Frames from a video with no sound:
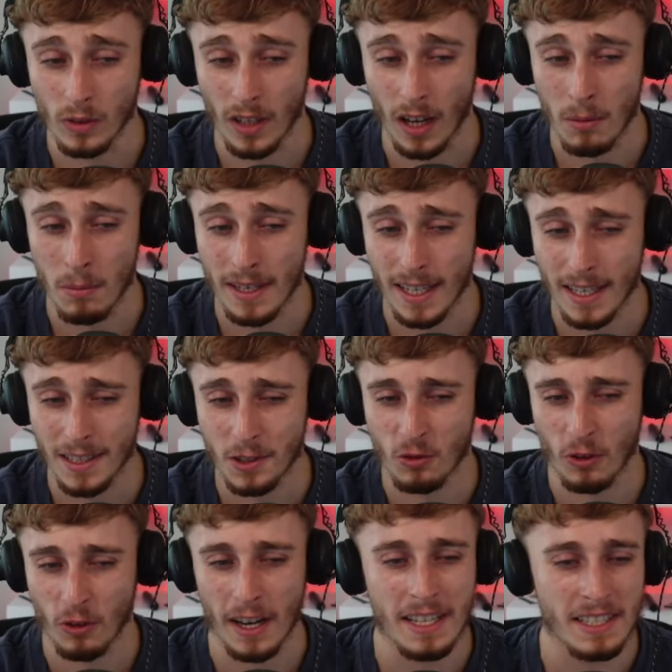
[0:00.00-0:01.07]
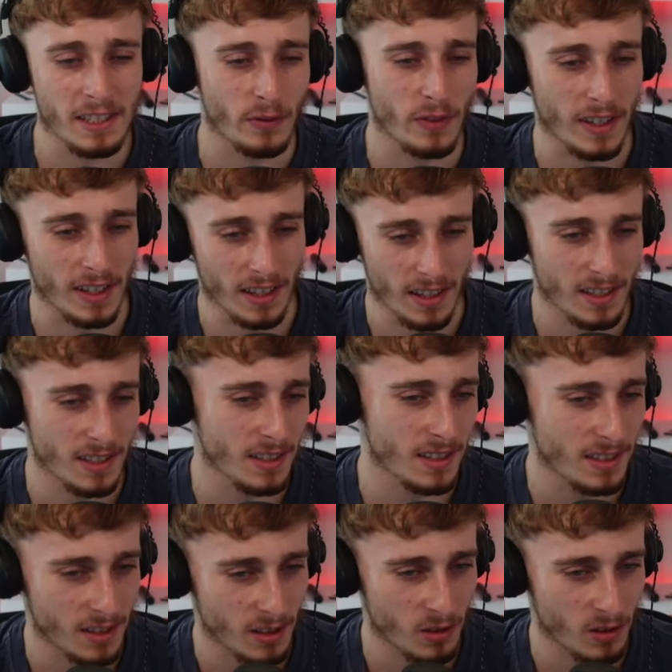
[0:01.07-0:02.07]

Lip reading: I mean, that's crazy to think that this